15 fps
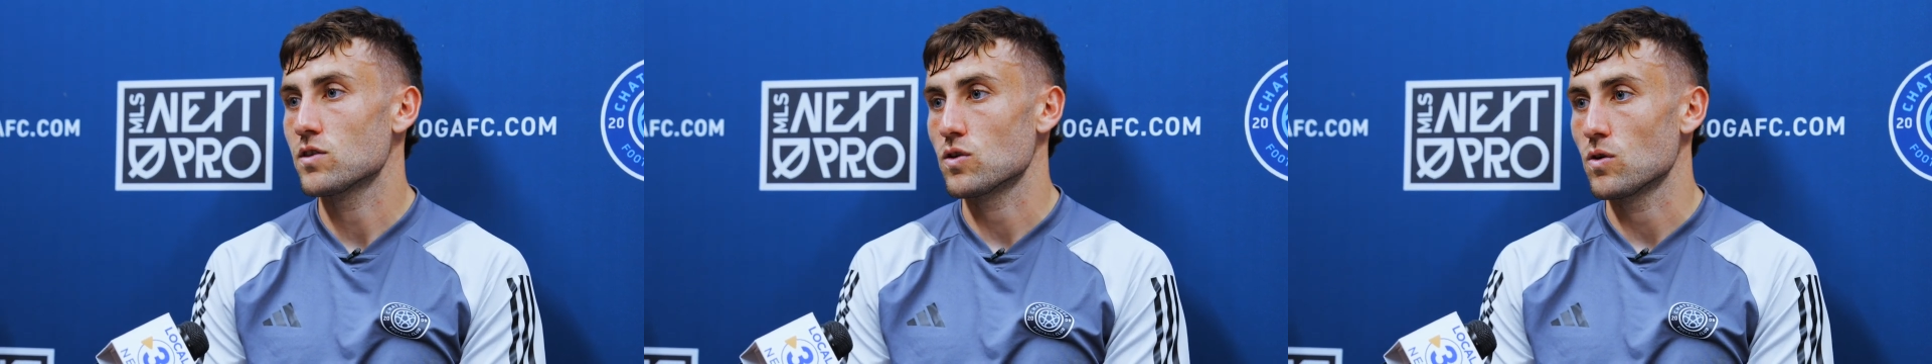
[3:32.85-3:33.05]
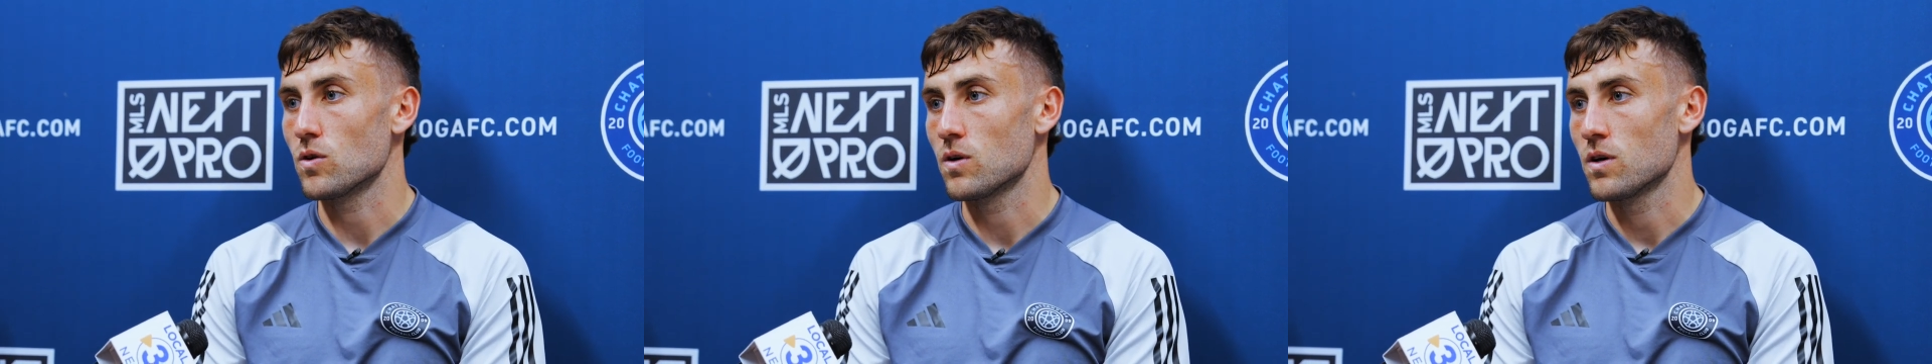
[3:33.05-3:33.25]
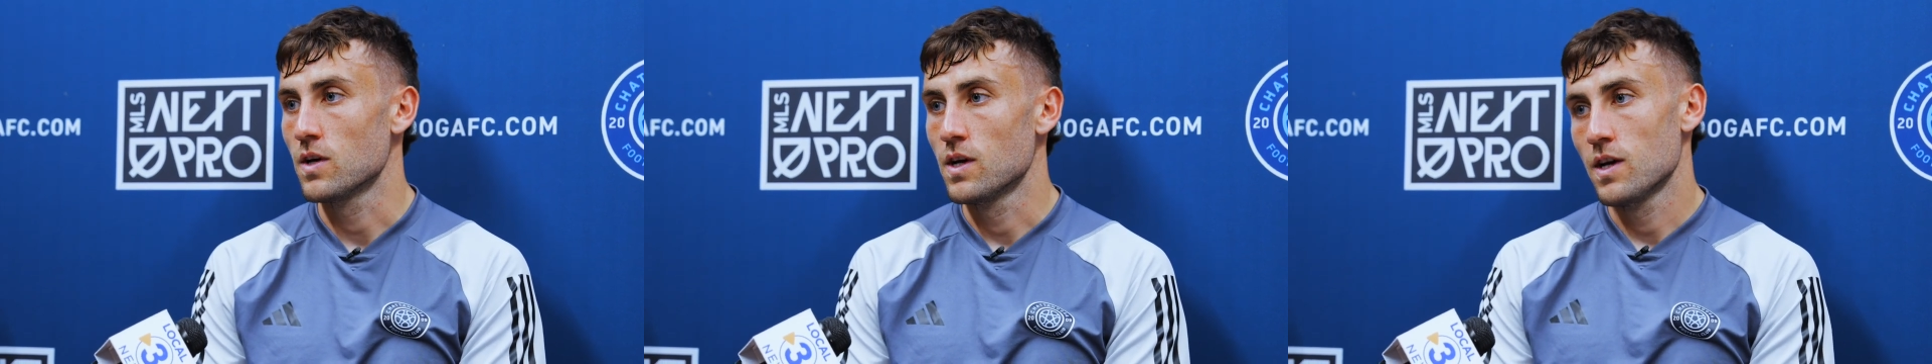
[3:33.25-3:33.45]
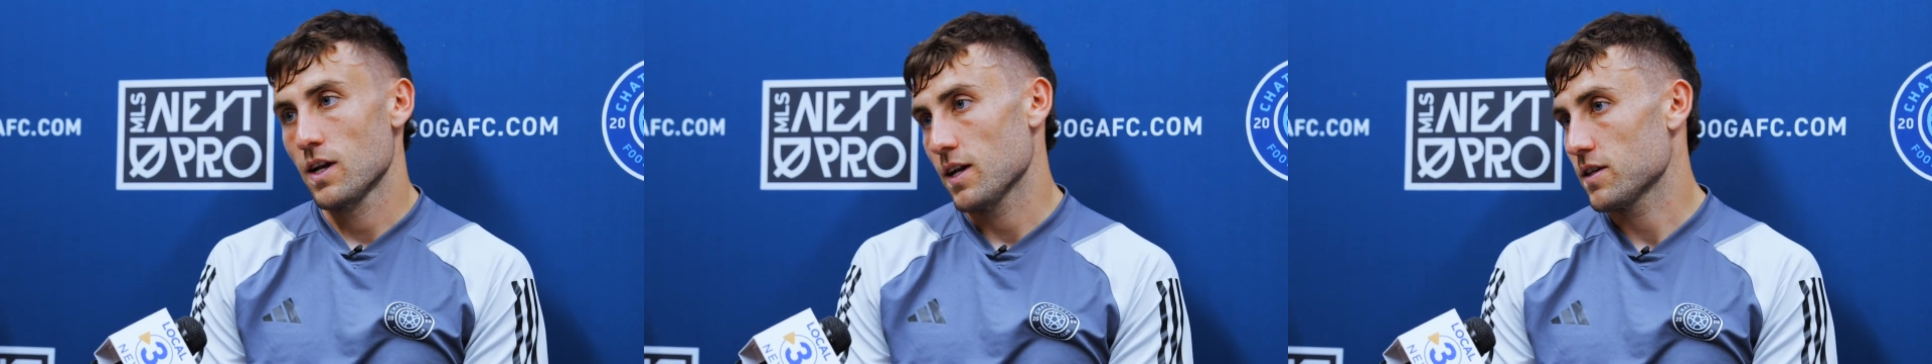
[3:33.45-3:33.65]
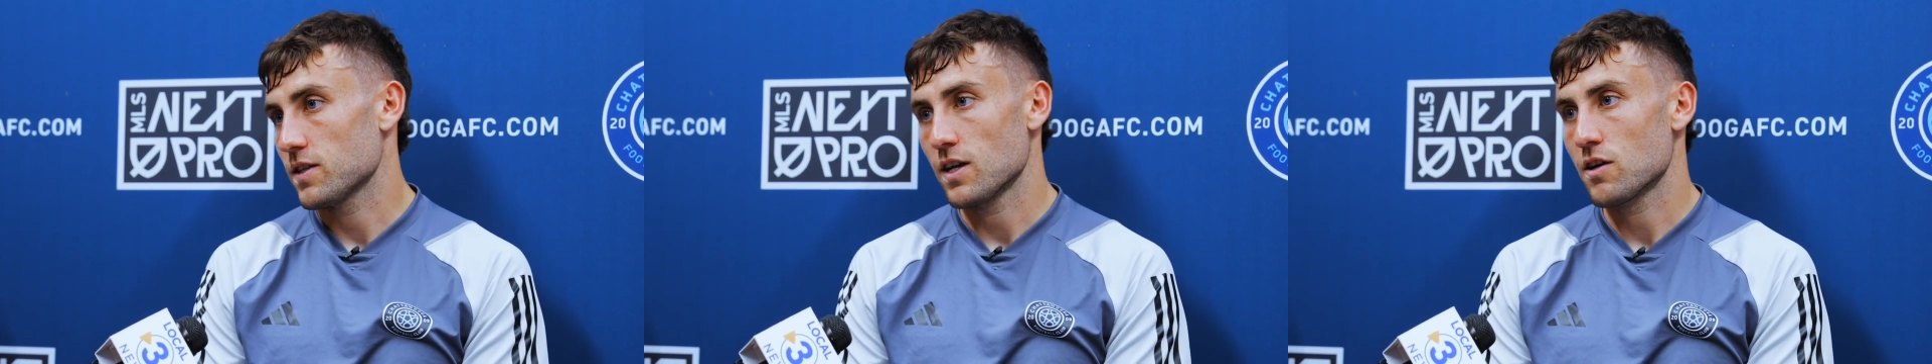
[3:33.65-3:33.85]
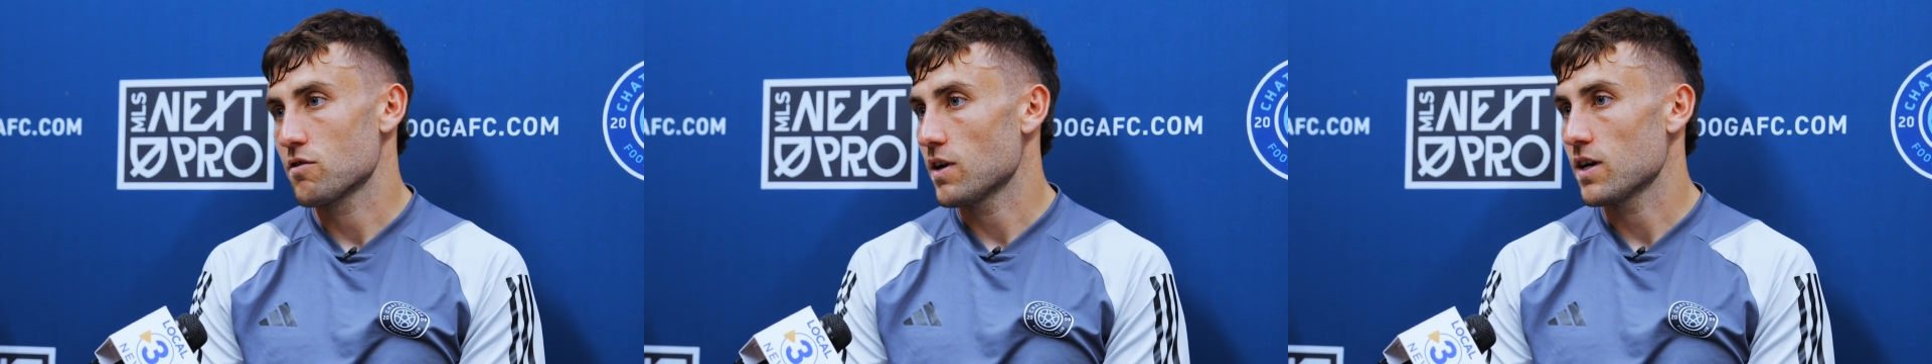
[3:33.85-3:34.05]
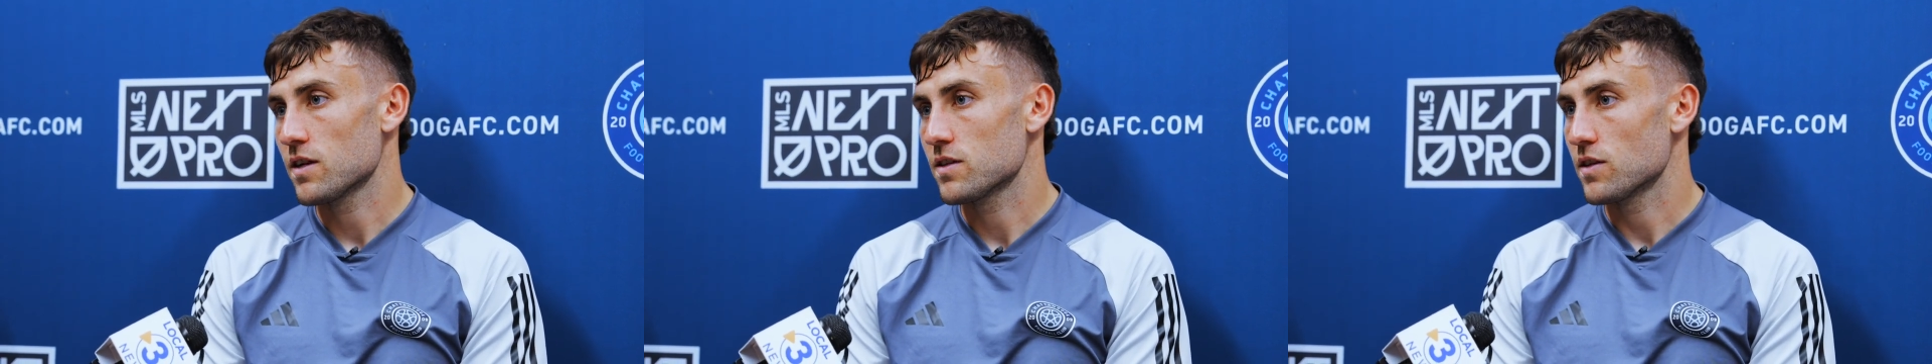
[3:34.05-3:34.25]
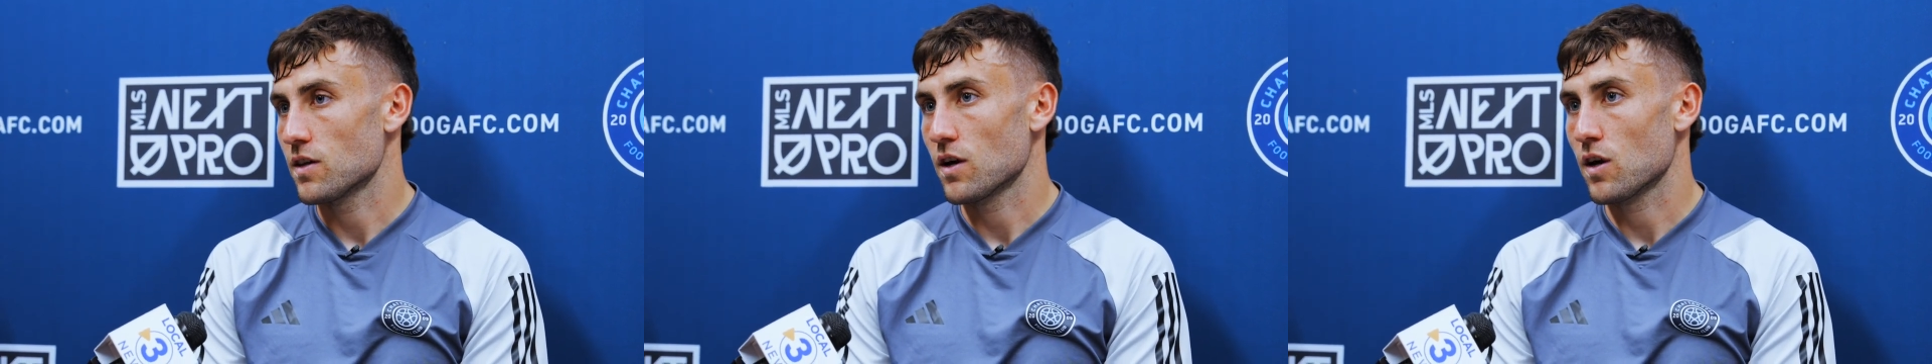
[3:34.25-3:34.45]
So, like I say,
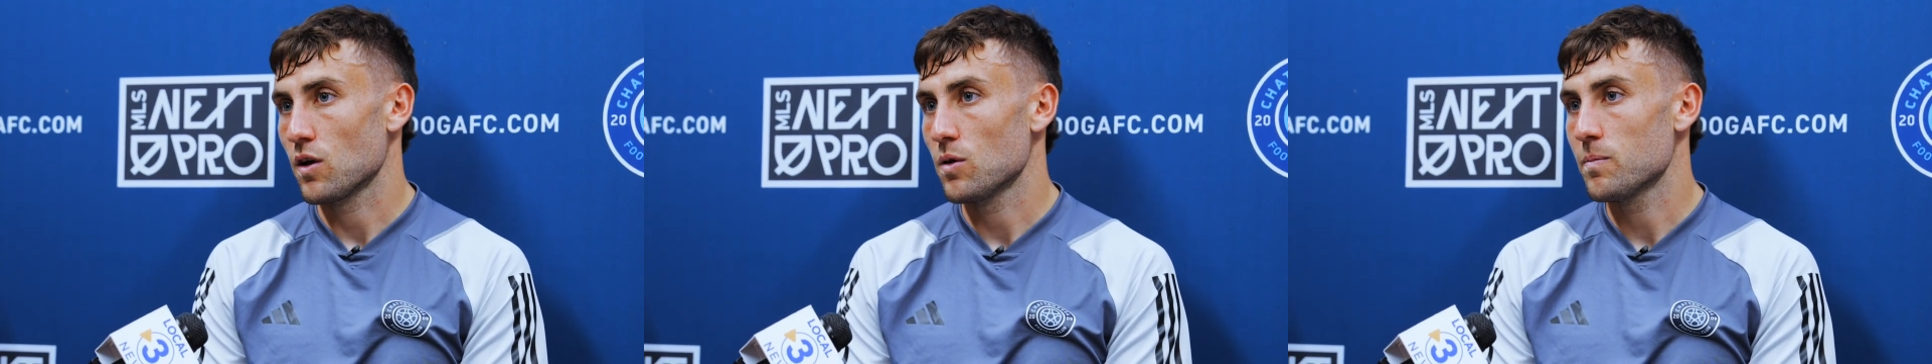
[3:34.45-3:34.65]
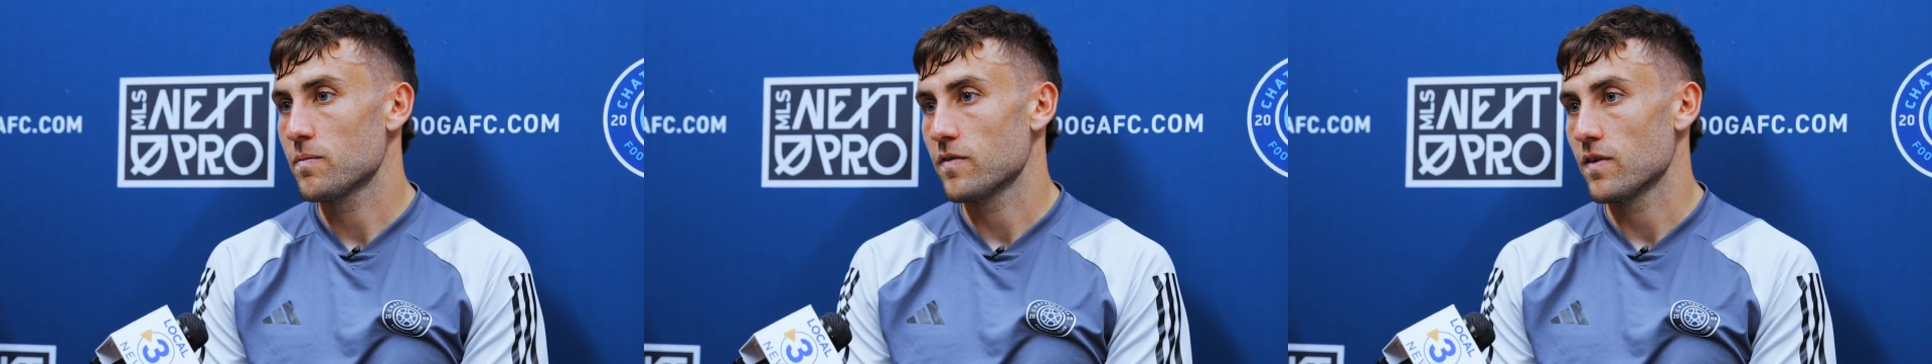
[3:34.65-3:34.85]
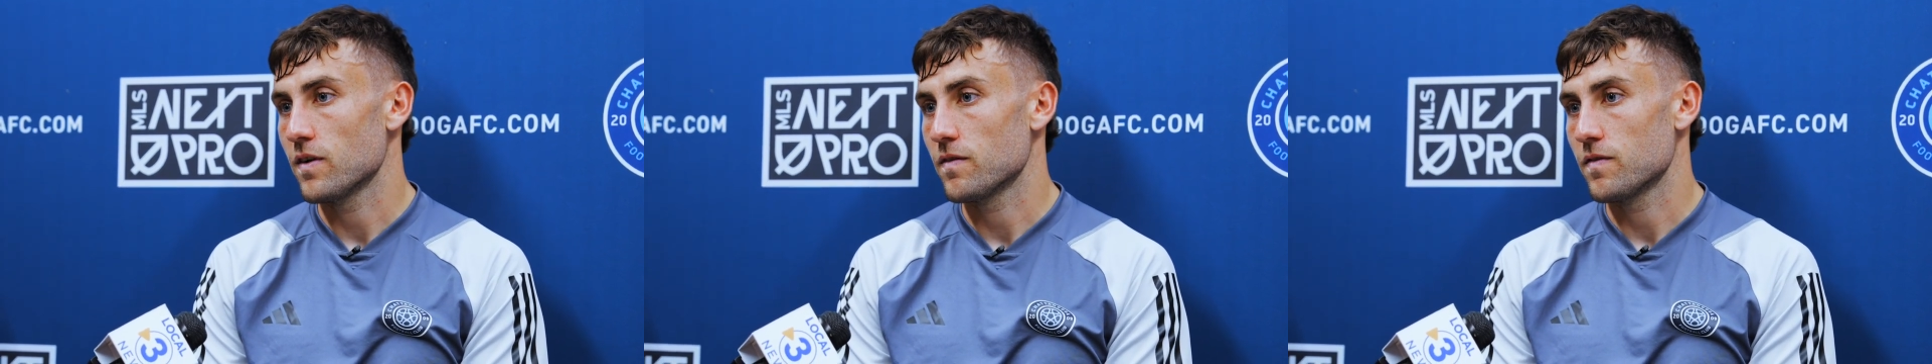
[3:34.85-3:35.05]
credit to the club for,